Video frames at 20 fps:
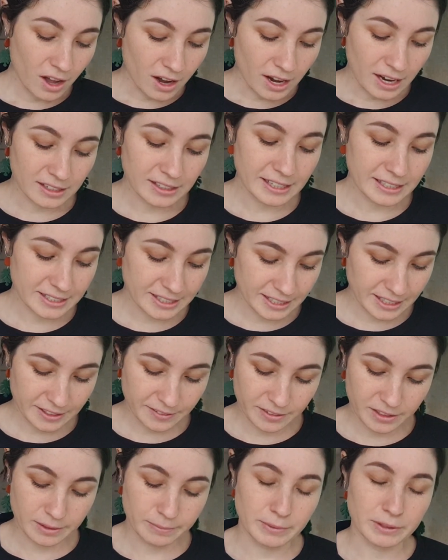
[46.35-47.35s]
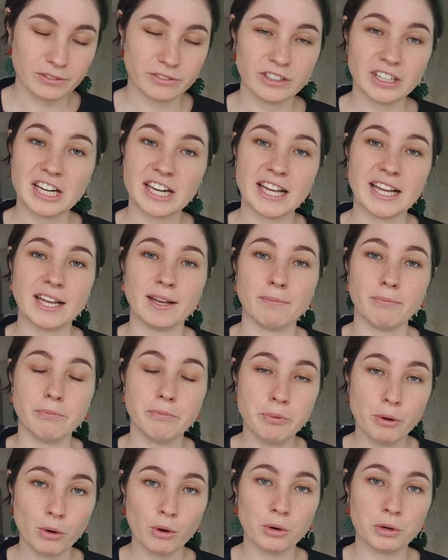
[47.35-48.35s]
I like to give them a really
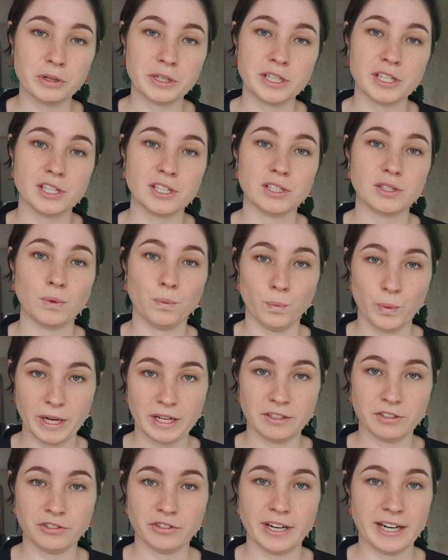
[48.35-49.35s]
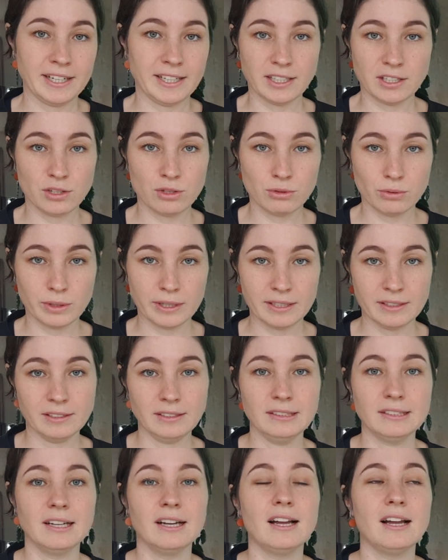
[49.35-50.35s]
porous, well-draining soil,
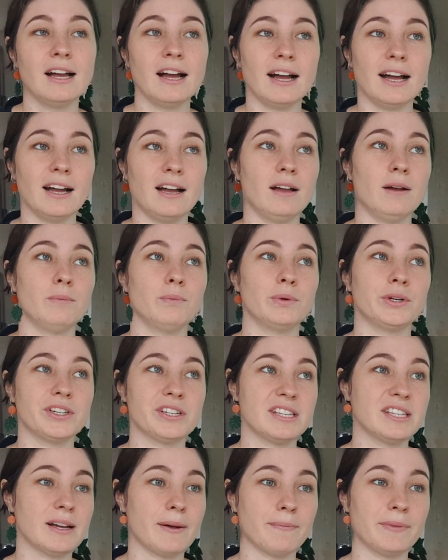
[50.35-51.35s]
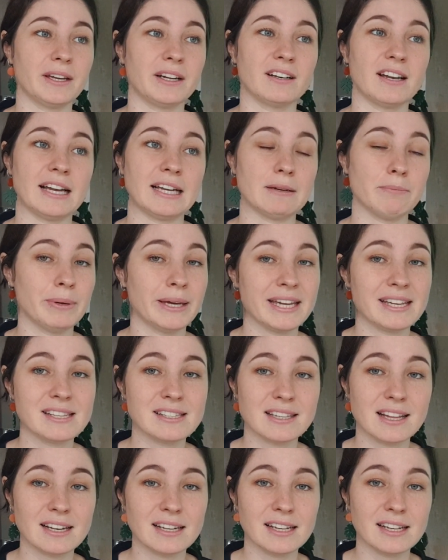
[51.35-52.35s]
whereas something like a peace
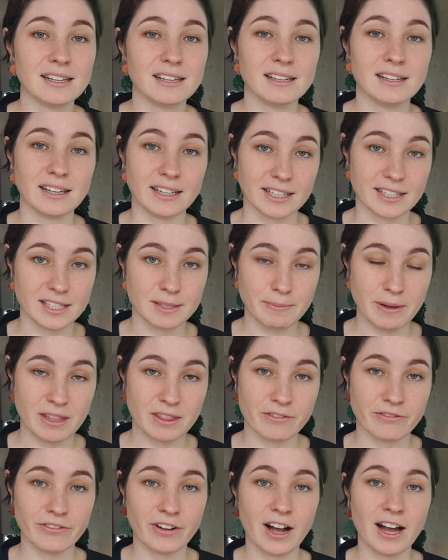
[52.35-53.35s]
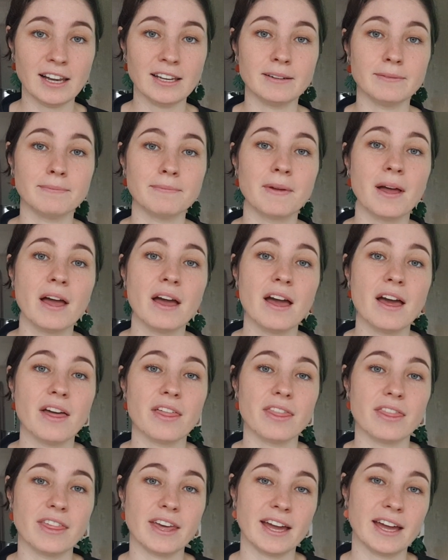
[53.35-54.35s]
lily, like a spathiphyllum,
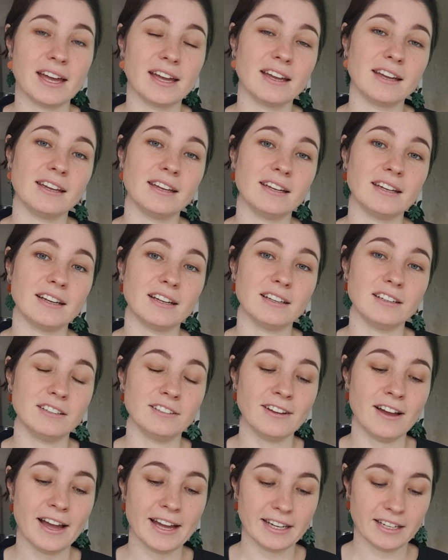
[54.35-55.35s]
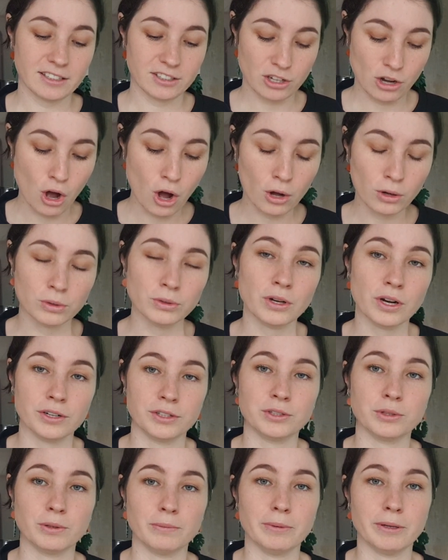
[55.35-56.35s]
they like to hold on
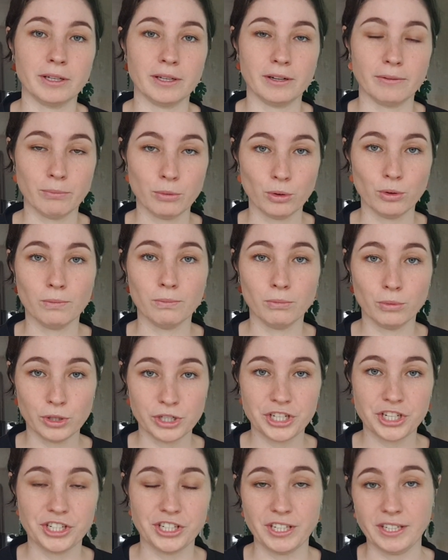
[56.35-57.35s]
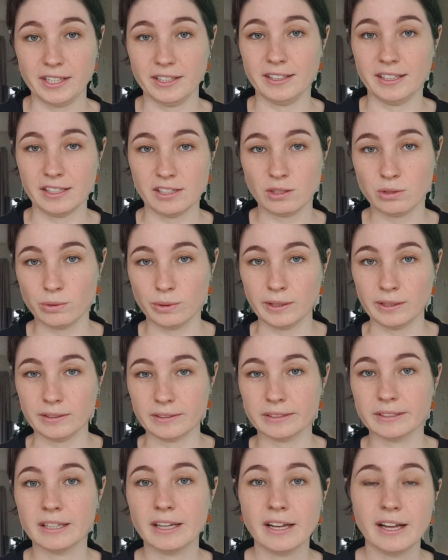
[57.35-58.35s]
to a bit more moisture in their
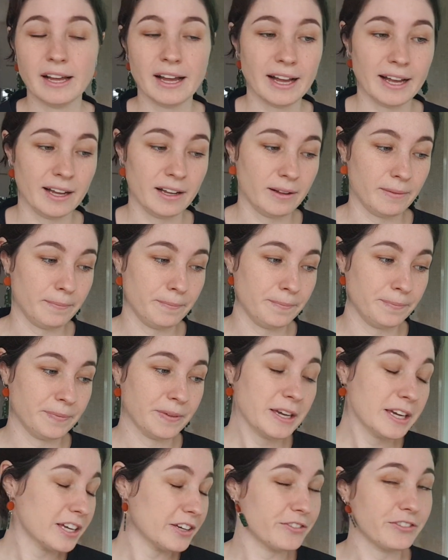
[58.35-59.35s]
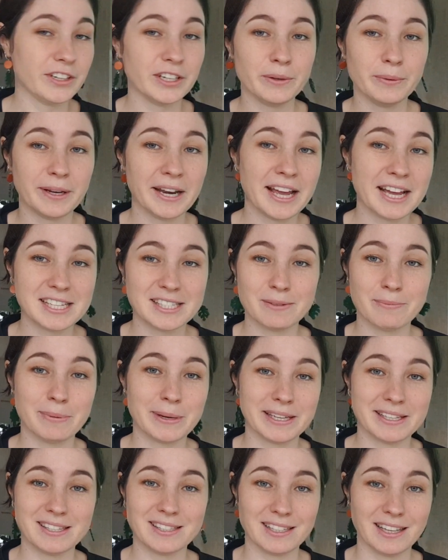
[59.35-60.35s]
soil. If anyone has a
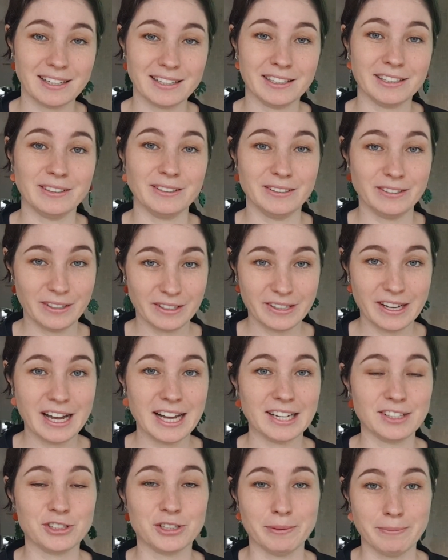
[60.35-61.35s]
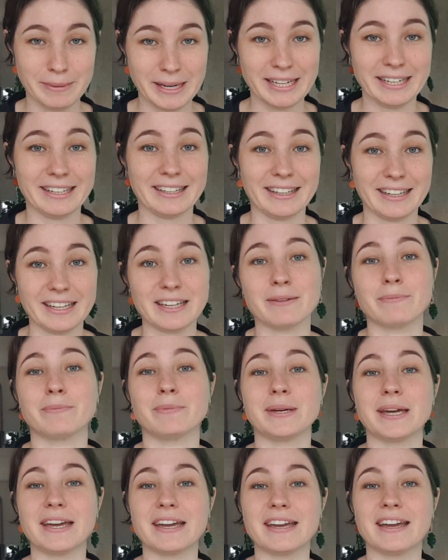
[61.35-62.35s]
peace lily, you know how dramatic they can
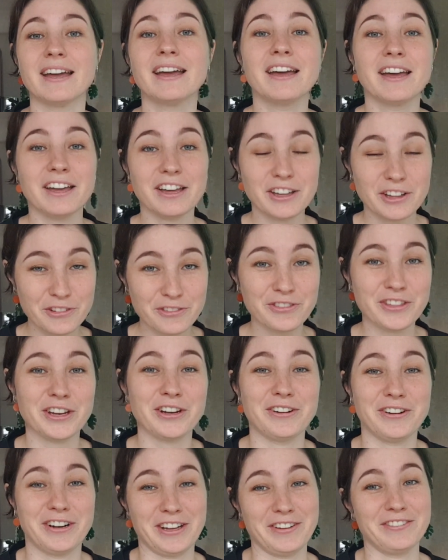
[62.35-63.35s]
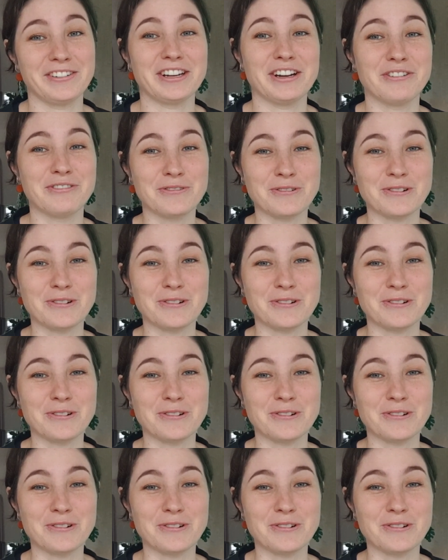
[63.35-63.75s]
be if they don't have enough